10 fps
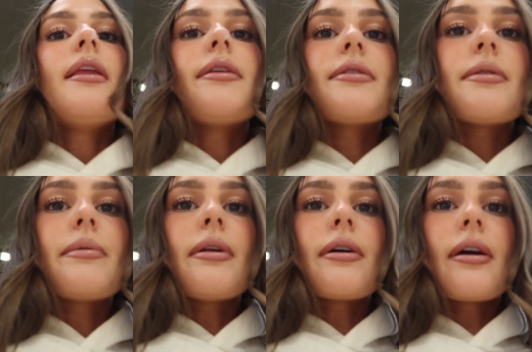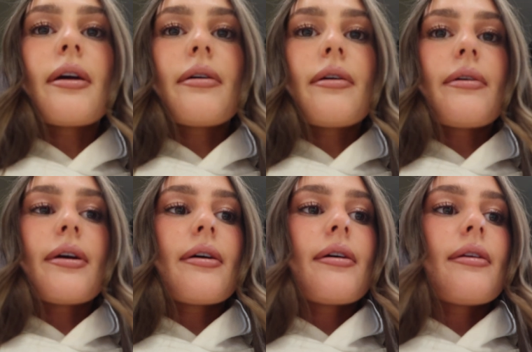There's people looking at me, oh my
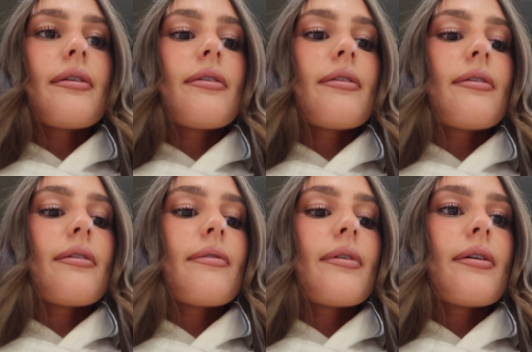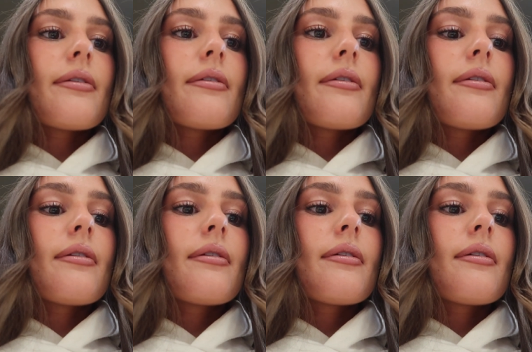god, this is so embarrassing,
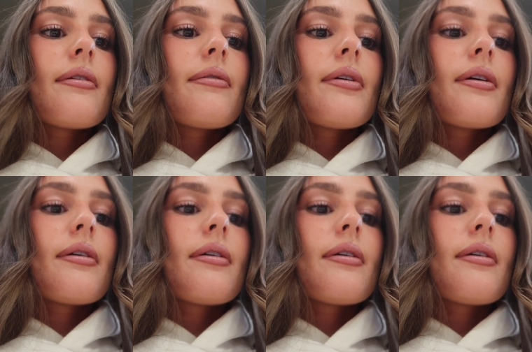oh my